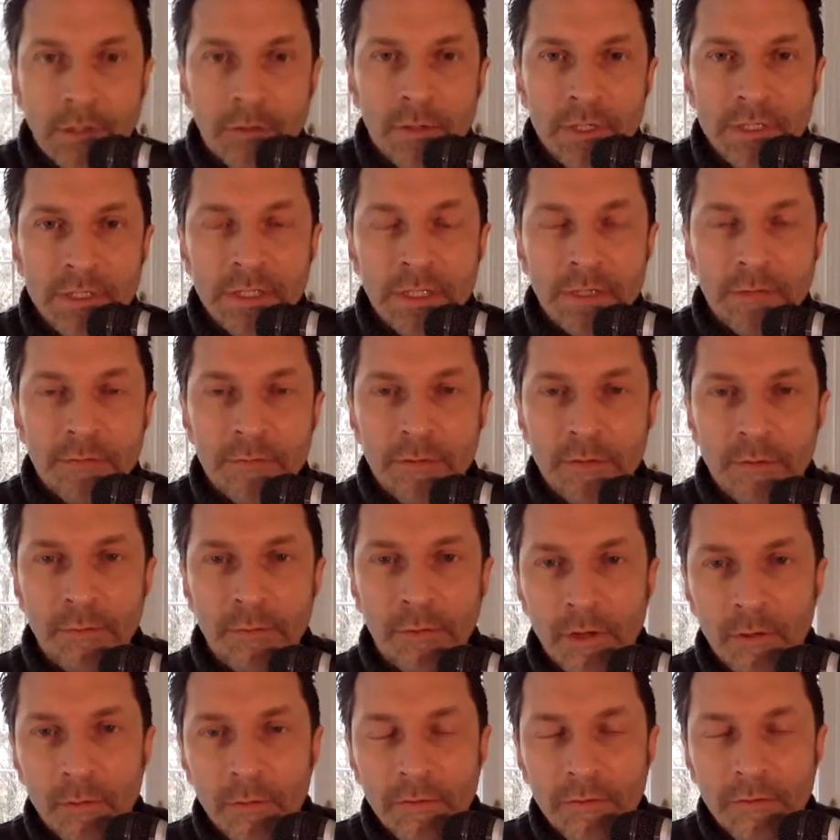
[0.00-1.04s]
USC
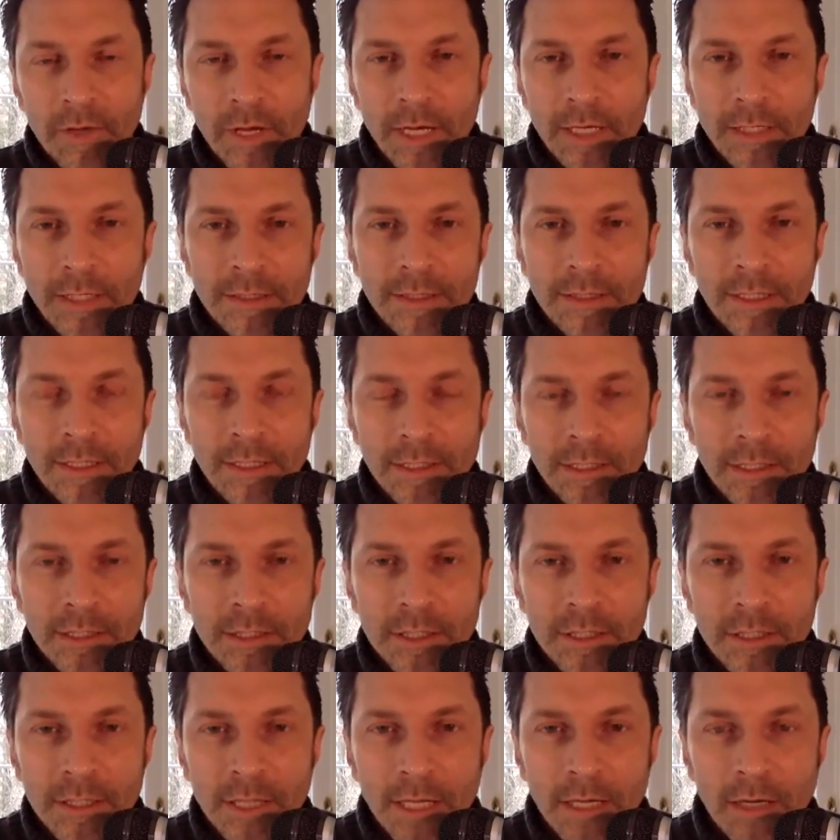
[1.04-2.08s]
football, we've got
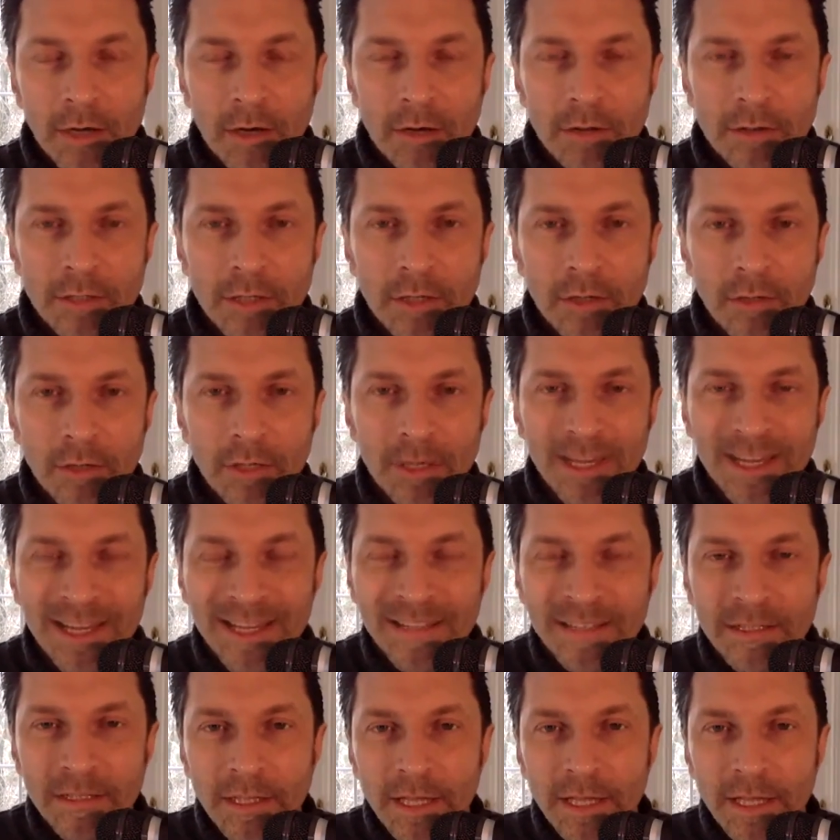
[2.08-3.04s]
Alicia De Artola on the